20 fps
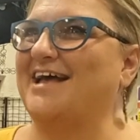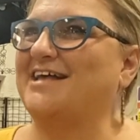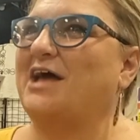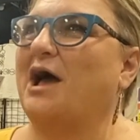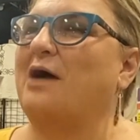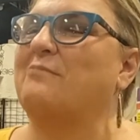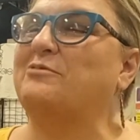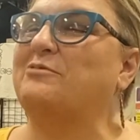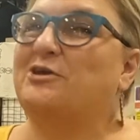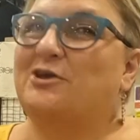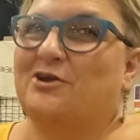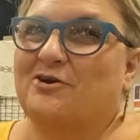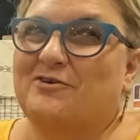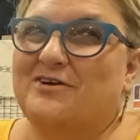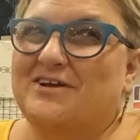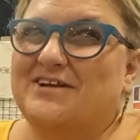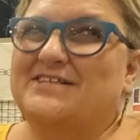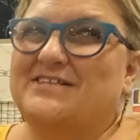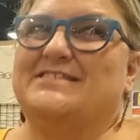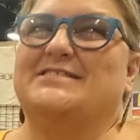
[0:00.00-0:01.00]
I'm
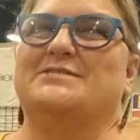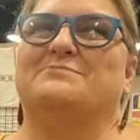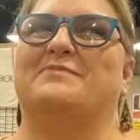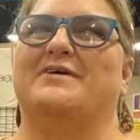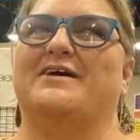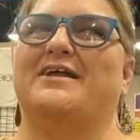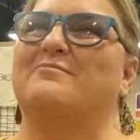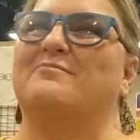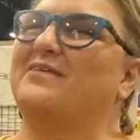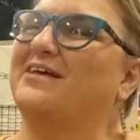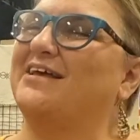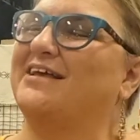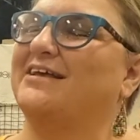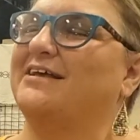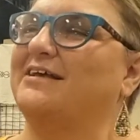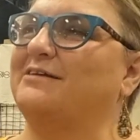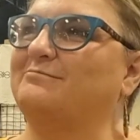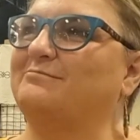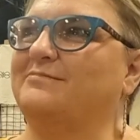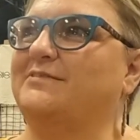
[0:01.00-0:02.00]
curious, but I'm like,
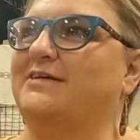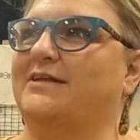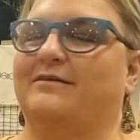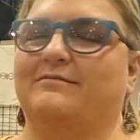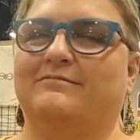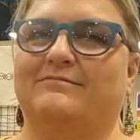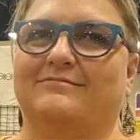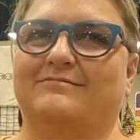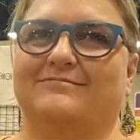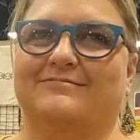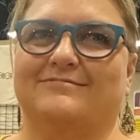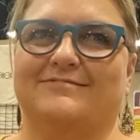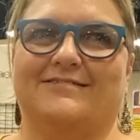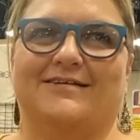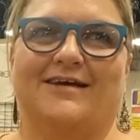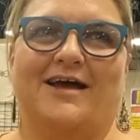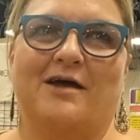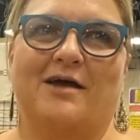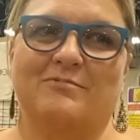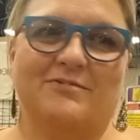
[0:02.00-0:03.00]

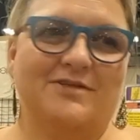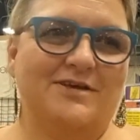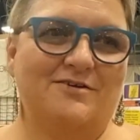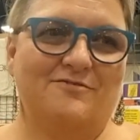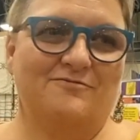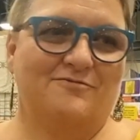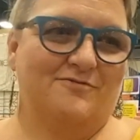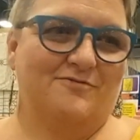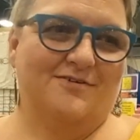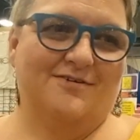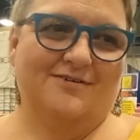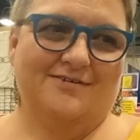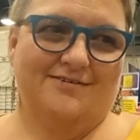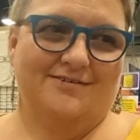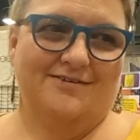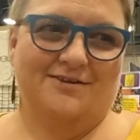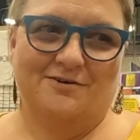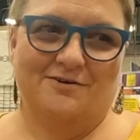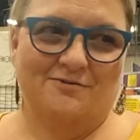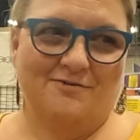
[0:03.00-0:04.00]
I believe,
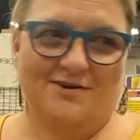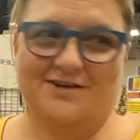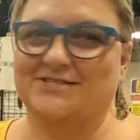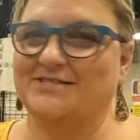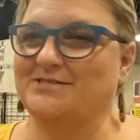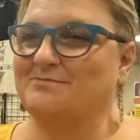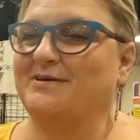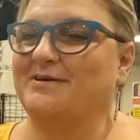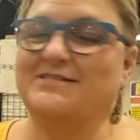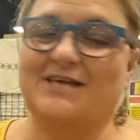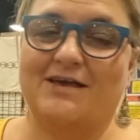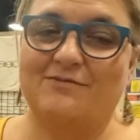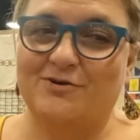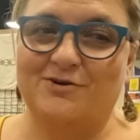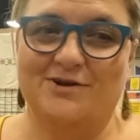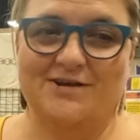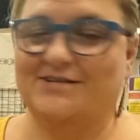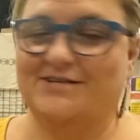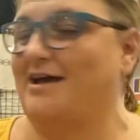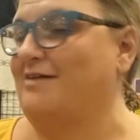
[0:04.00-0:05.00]
Christ is my Savior.
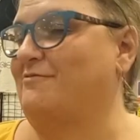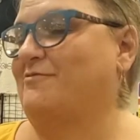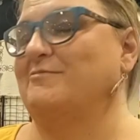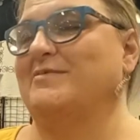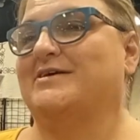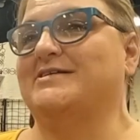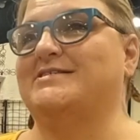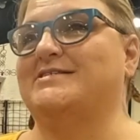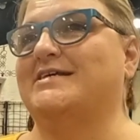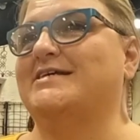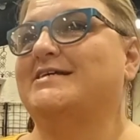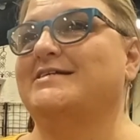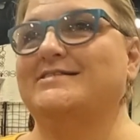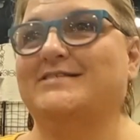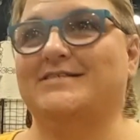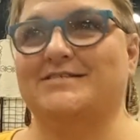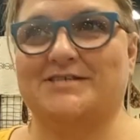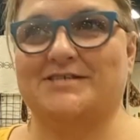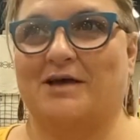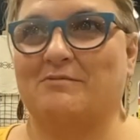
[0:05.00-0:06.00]
He died for my sins.
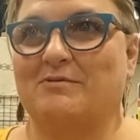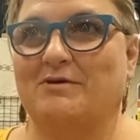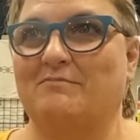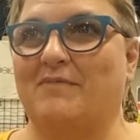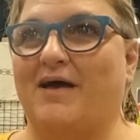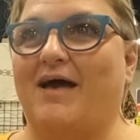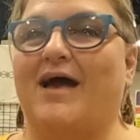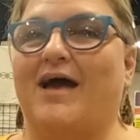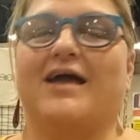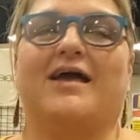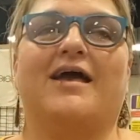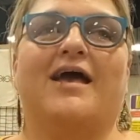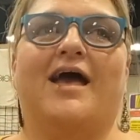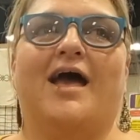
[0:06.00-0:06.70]
He's coming back.